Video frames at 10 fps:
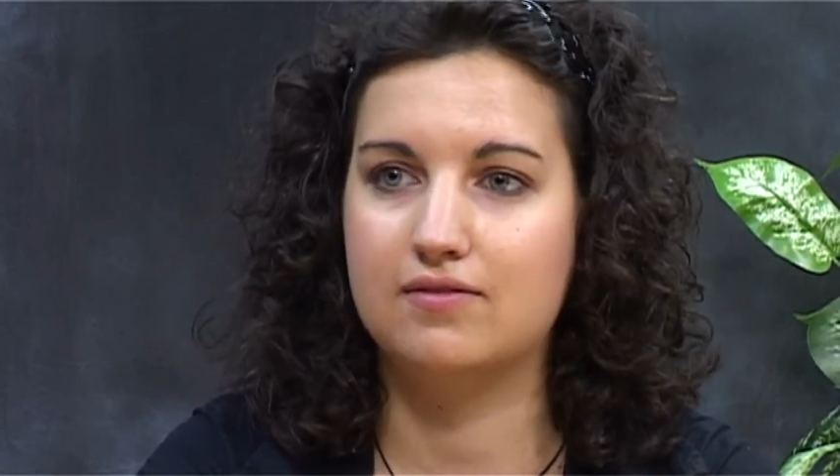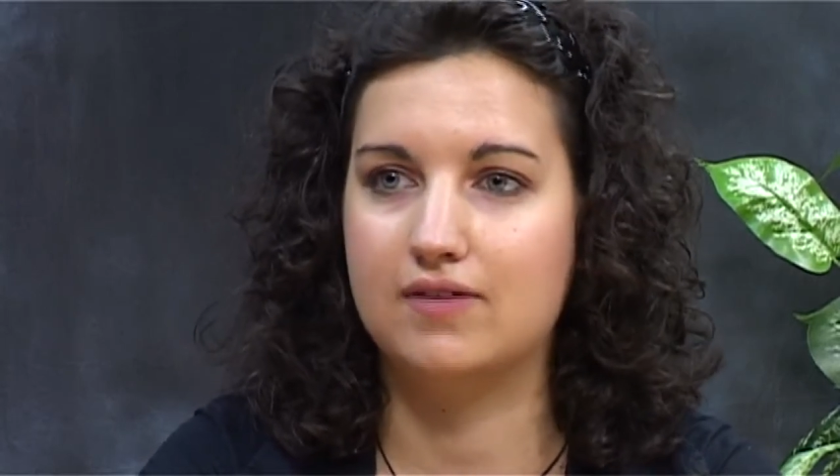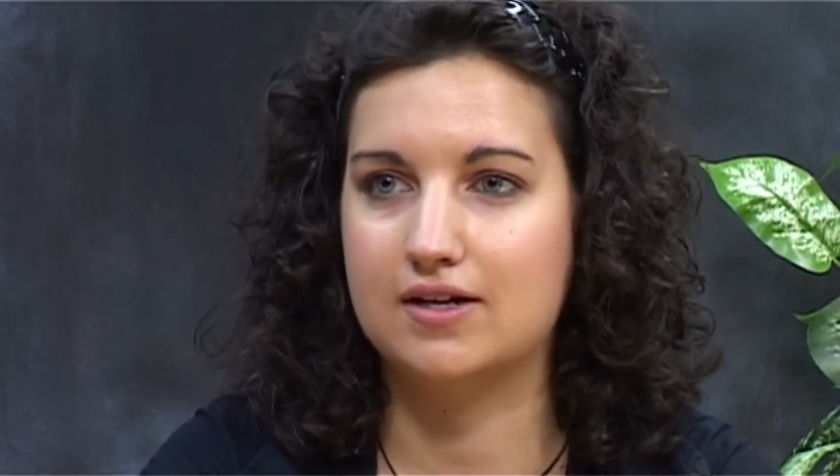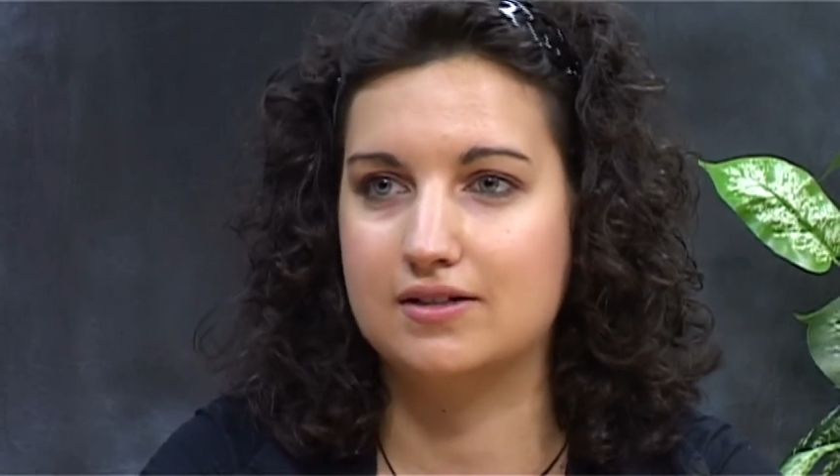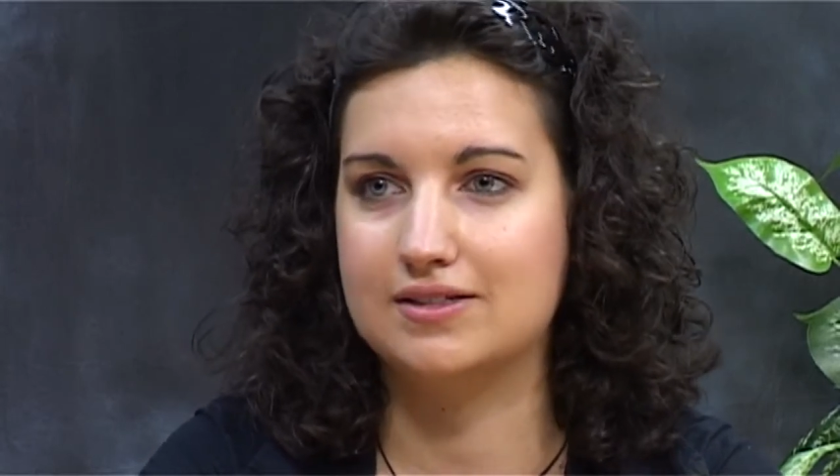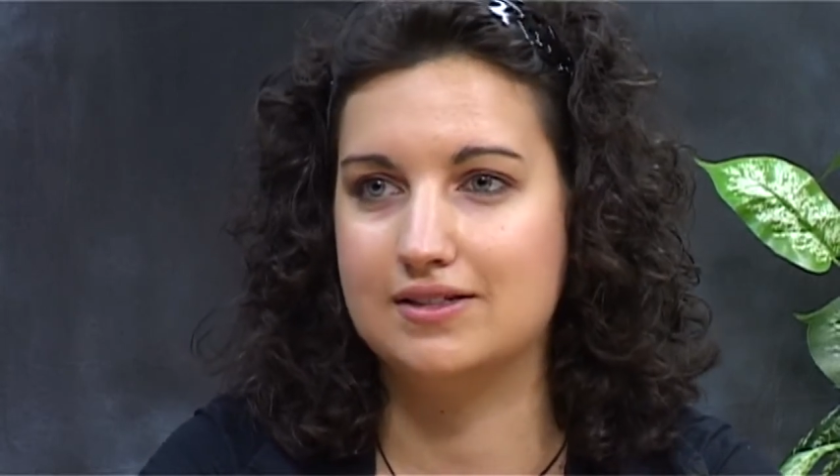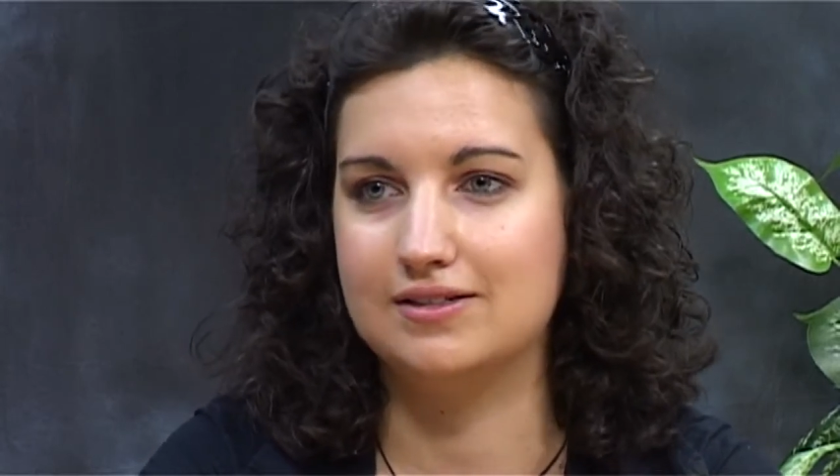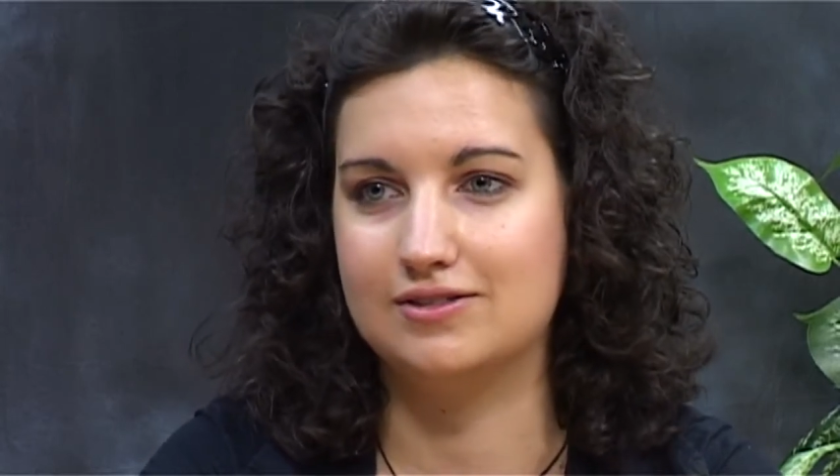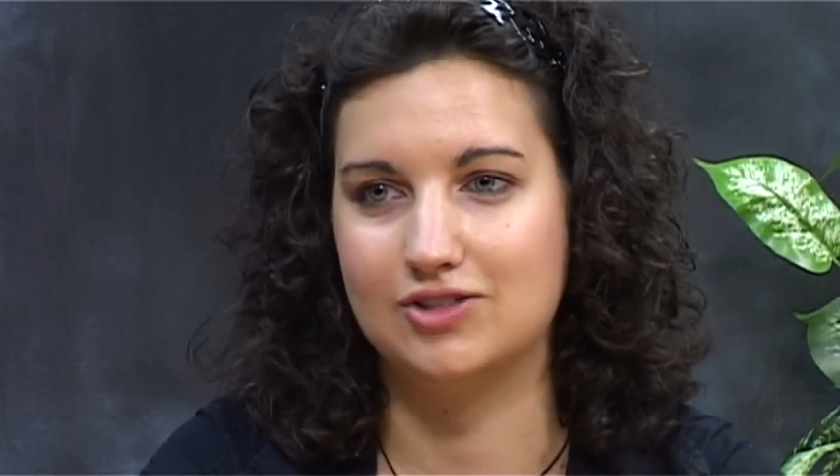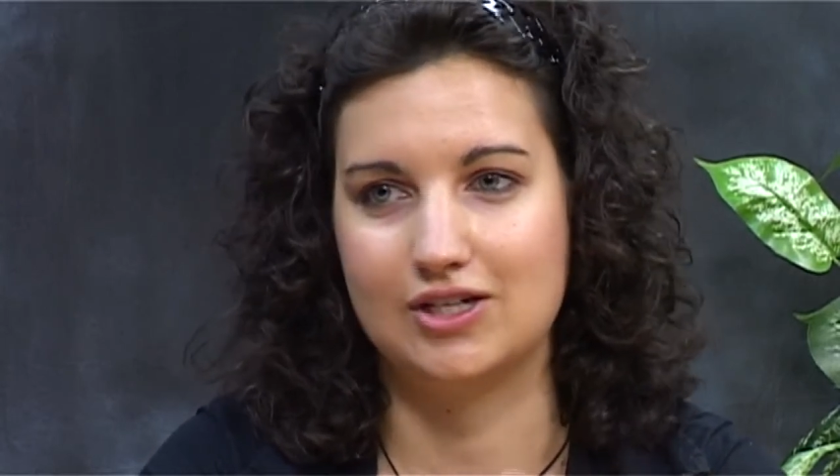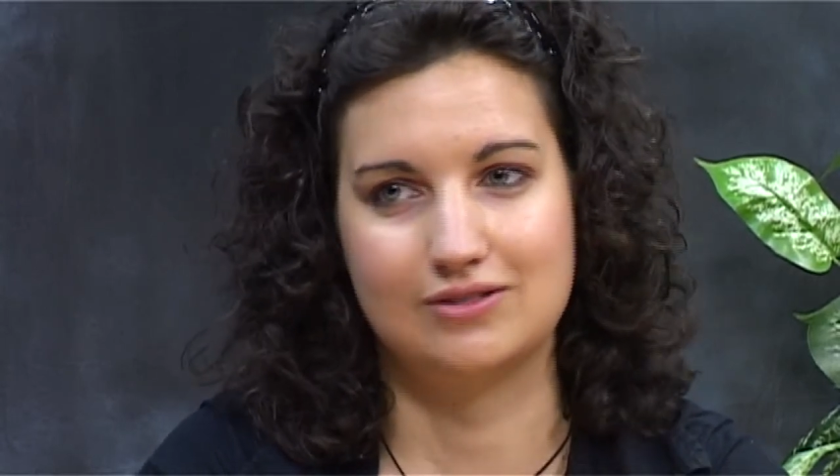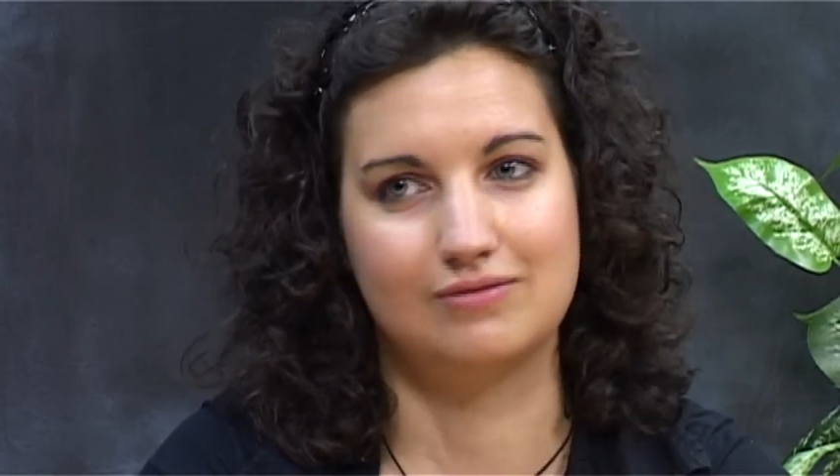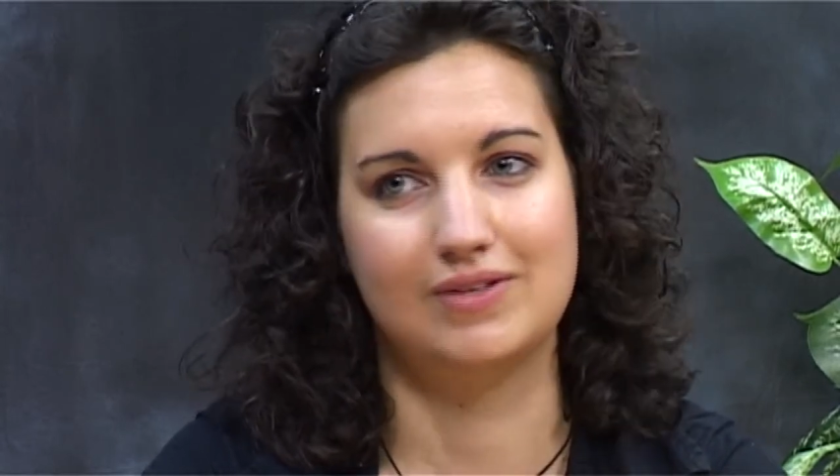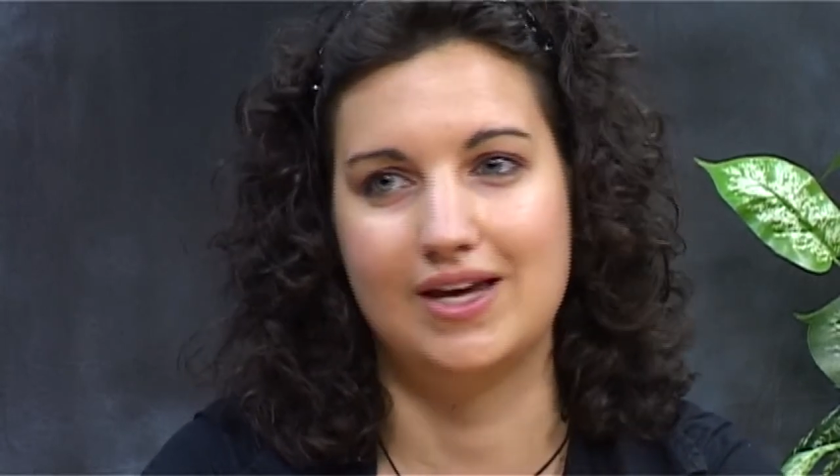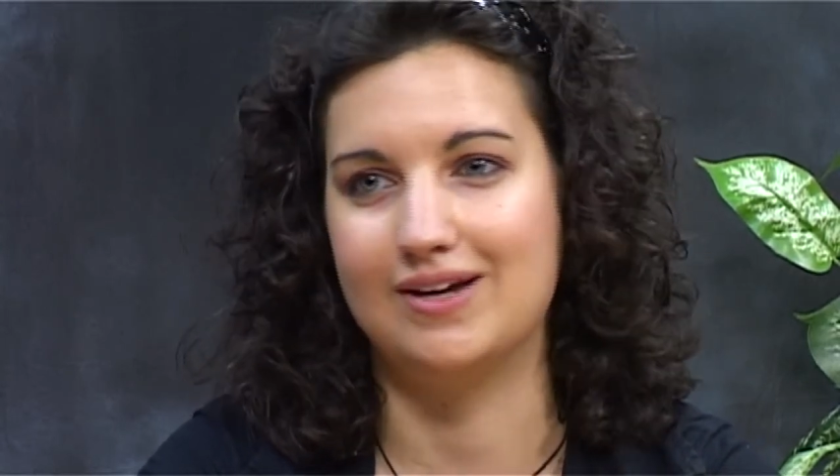faculties just,
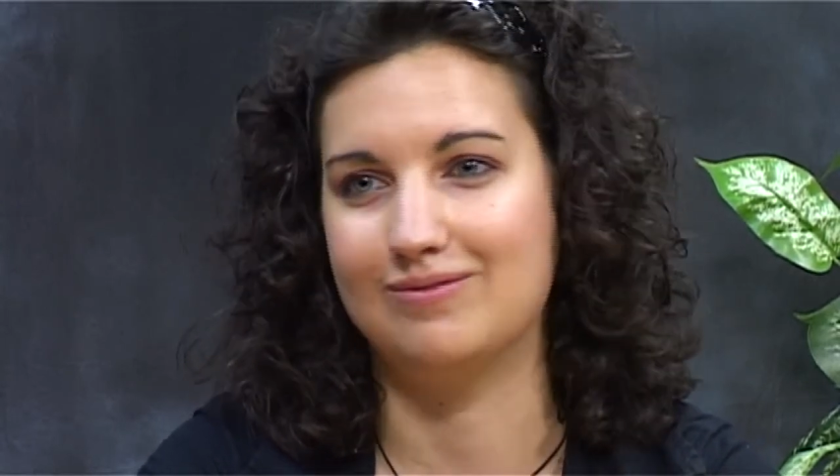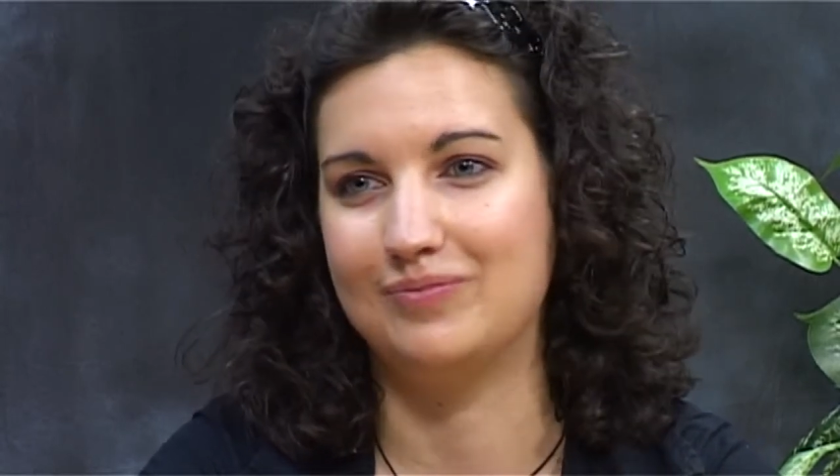yeah,